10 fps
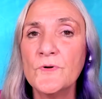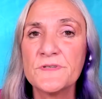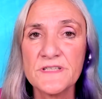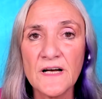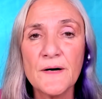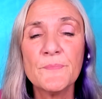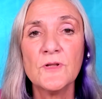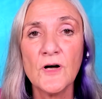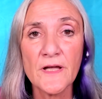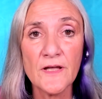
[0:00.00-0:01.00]
stop
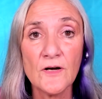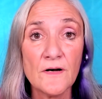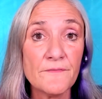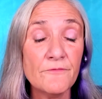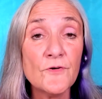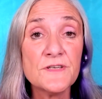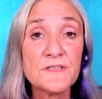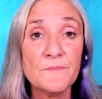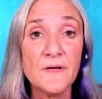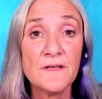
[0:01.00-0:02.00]
logging off voice
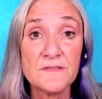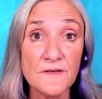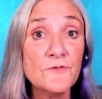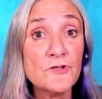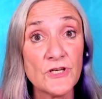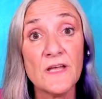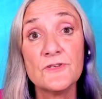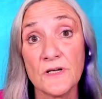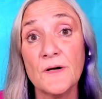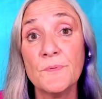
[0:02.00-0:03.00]
commands if you
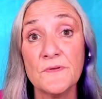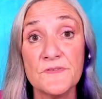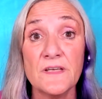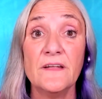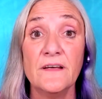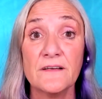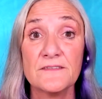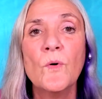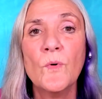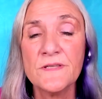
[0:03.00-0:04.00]
change a couple of
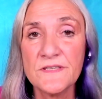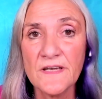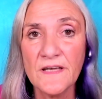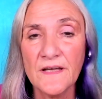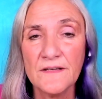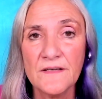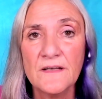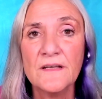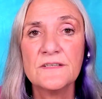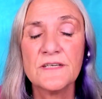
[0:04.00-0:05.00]
settings. Once again,
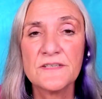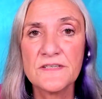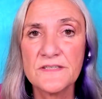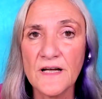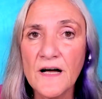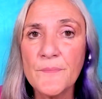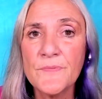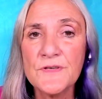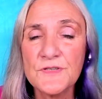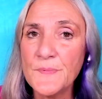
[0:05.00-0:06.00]
to stop
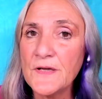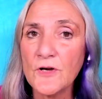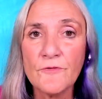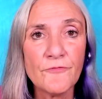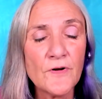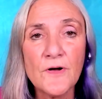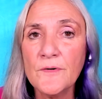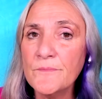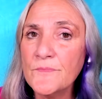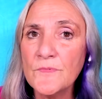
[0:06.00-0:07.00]
the speaker
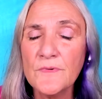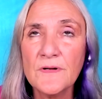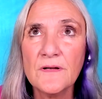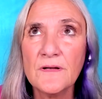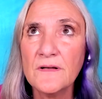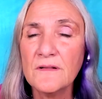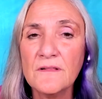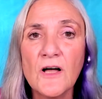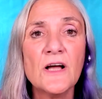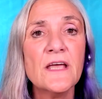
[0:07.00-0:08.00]
from
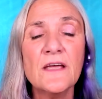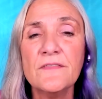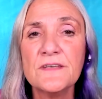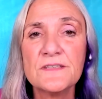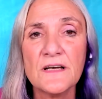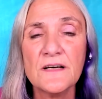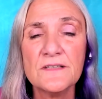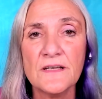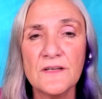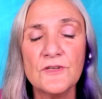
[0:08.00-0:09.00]
logging in this
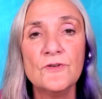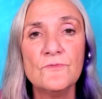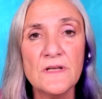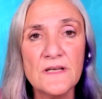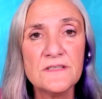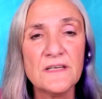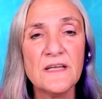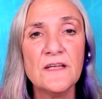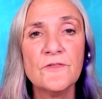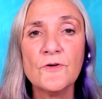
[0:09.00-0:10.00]
content, you need to
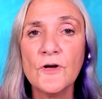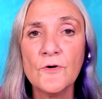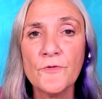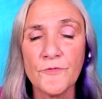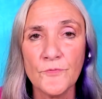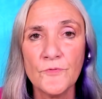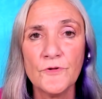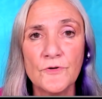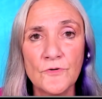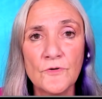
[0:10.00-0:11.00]
either go through
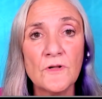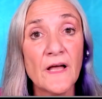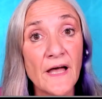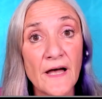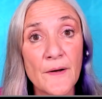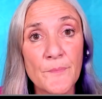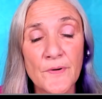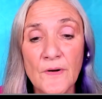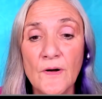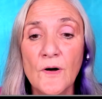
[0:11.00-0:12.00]
the Google app
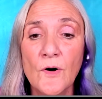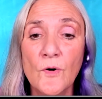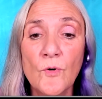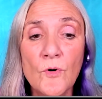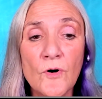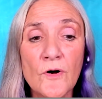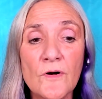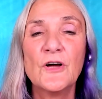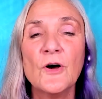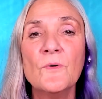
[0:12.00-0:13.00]

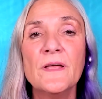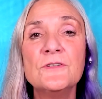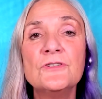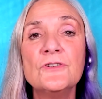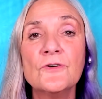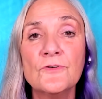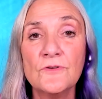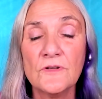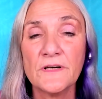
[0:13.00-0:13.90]
or go into your Google